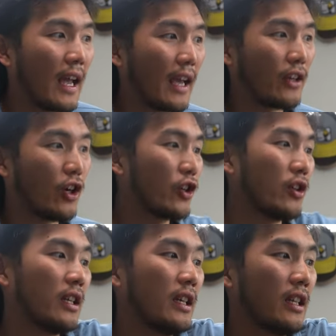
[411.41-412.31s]
And all
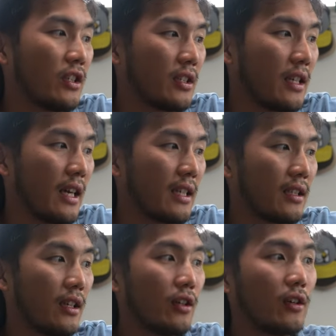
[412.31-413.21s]
you need is just a
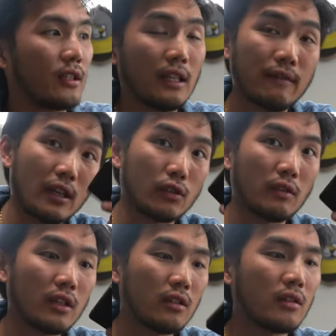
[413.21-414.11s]
nice little CFast
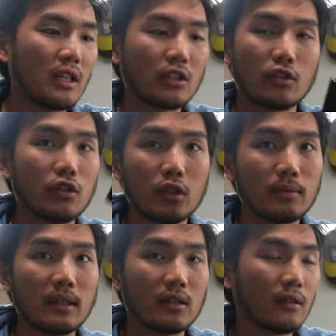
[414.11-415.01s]
reader. These aren't too
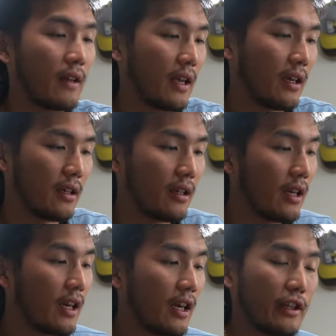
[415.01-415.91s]
expensive and
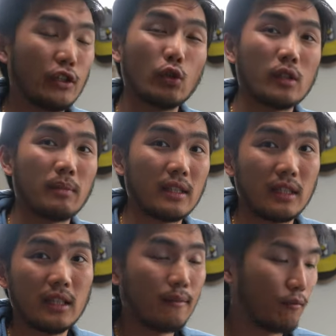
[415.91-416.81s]
it's
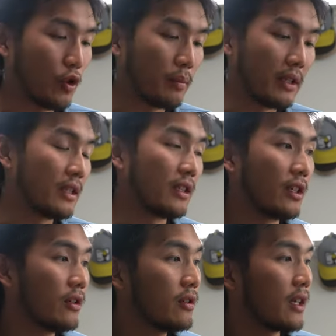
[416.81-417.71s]
USB-C, super easy to
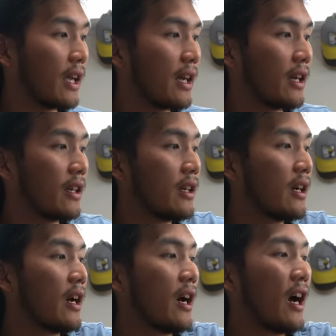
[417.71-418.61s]
use. And
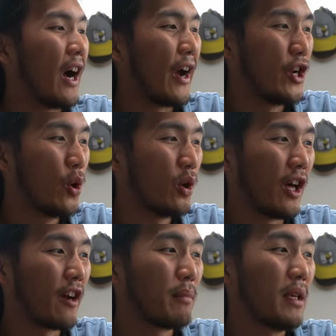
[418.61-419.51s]
I know a
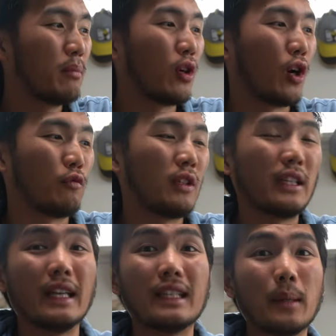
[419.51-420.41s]
lot of people are
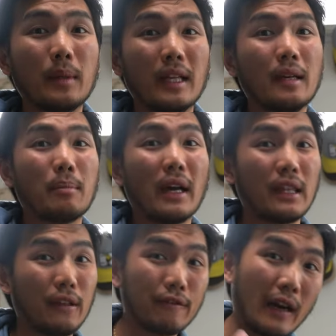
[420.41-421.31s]
really intimidated by
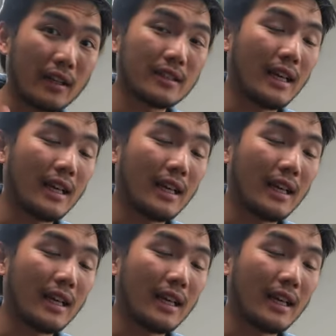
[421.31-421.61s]
the file